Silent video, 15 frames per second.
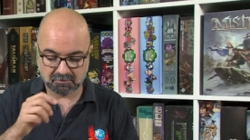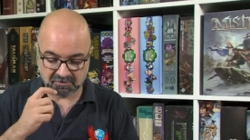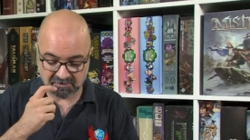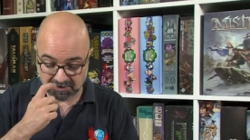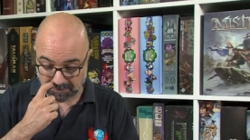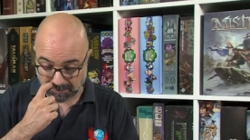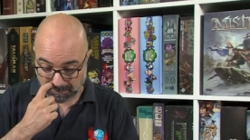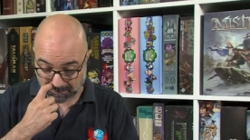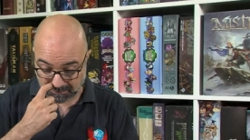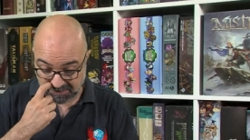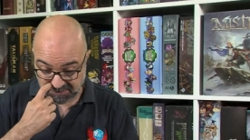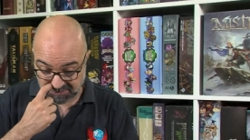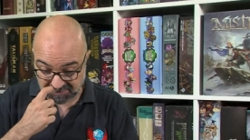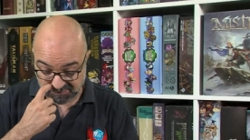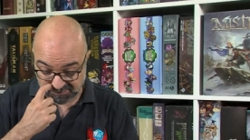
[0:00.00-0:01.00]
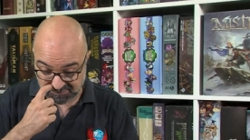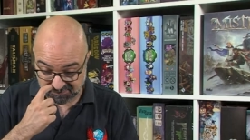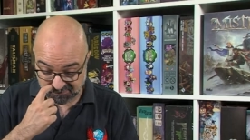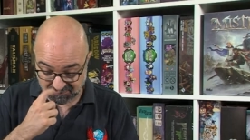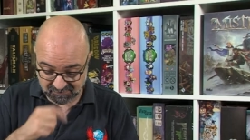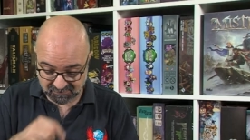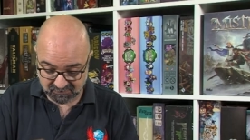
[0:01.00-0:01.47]
think that that is
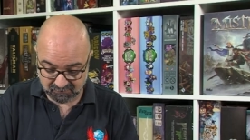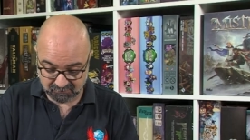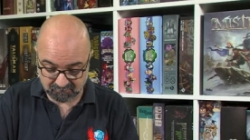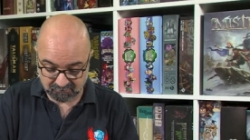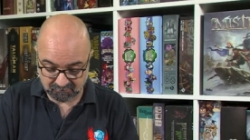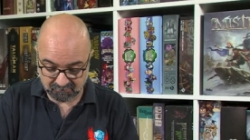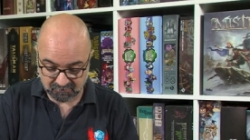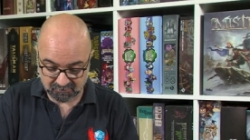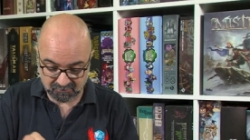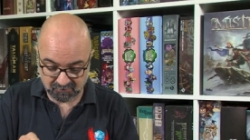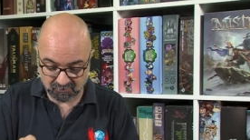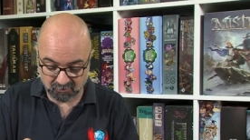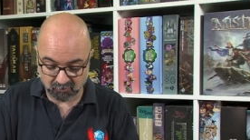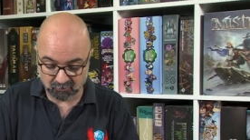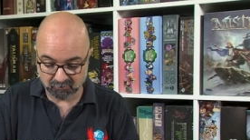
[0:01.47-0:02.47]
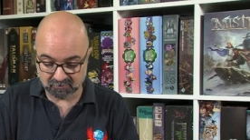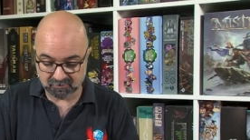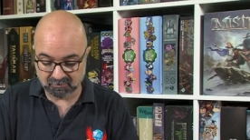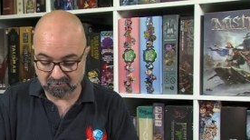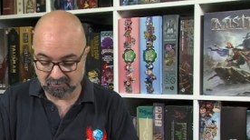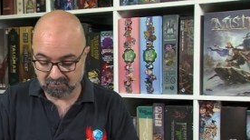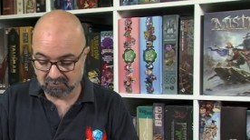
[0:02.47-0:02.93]
going to hold
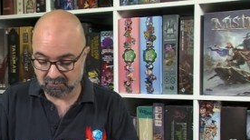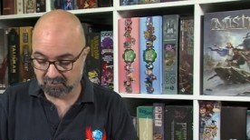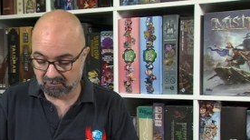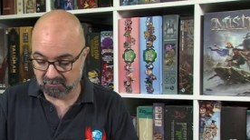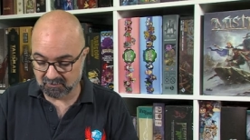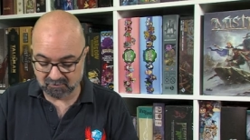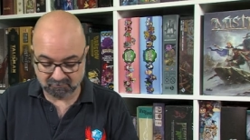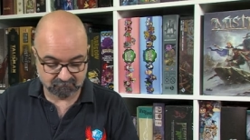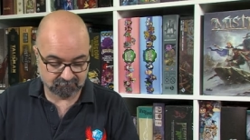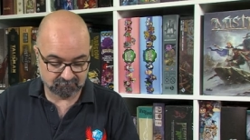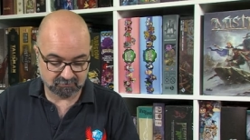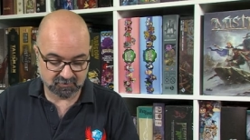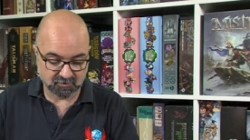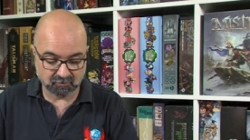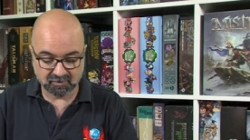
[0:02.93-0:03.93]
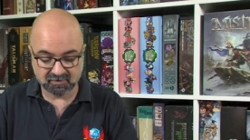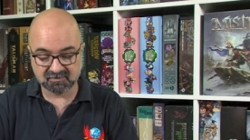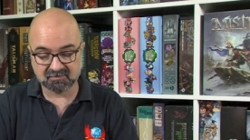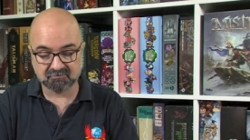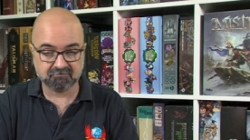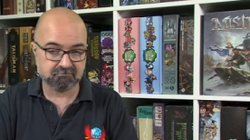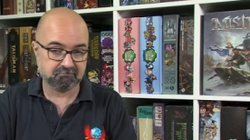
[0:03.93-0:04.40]
the tokens,
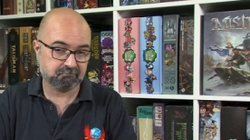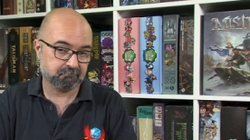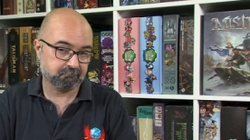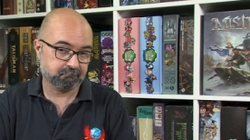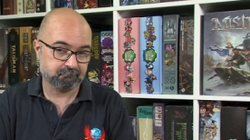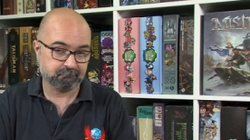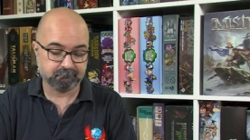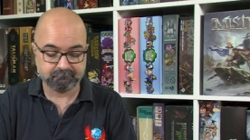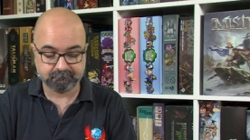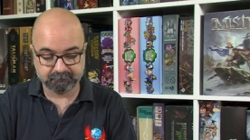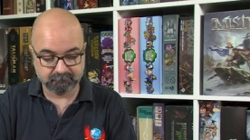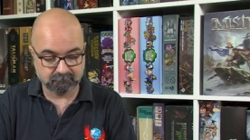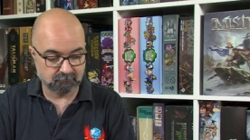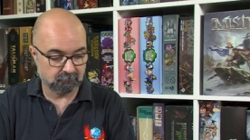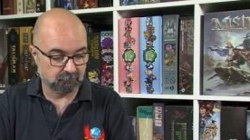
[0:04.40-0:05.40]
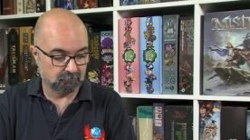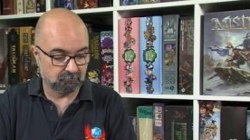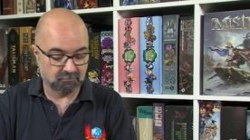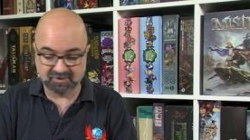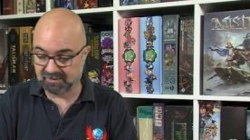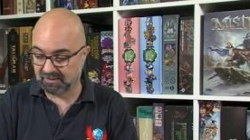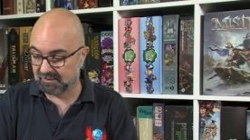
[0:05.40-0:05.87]

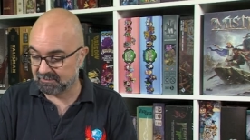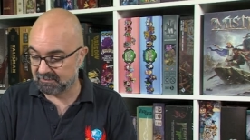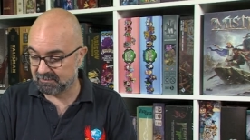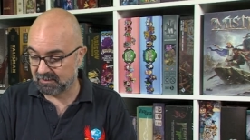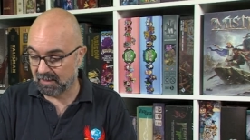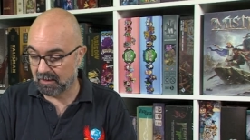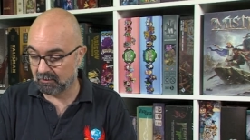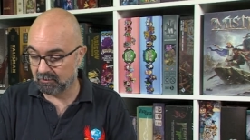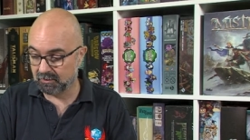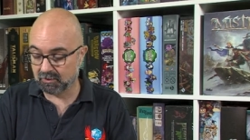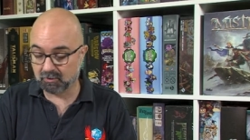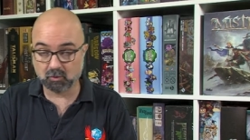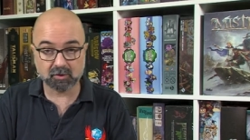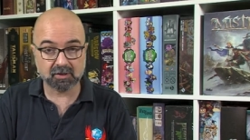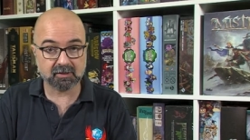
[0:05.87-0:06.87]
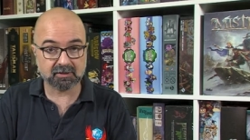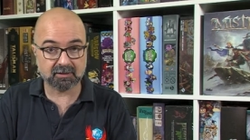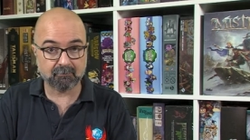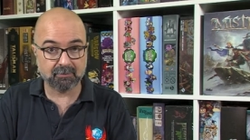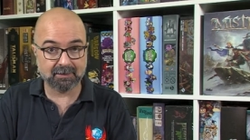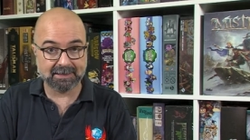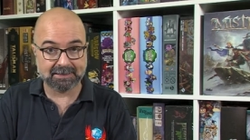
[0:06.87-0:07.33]
but that's how the cookie
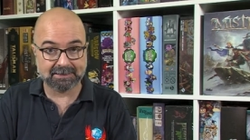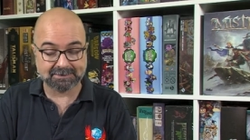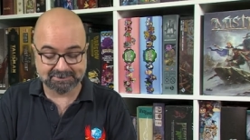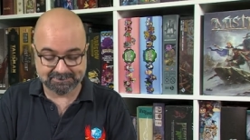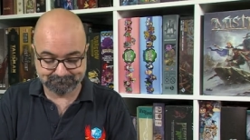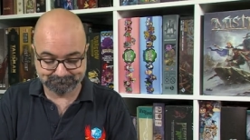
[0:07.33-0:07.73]
crumbles.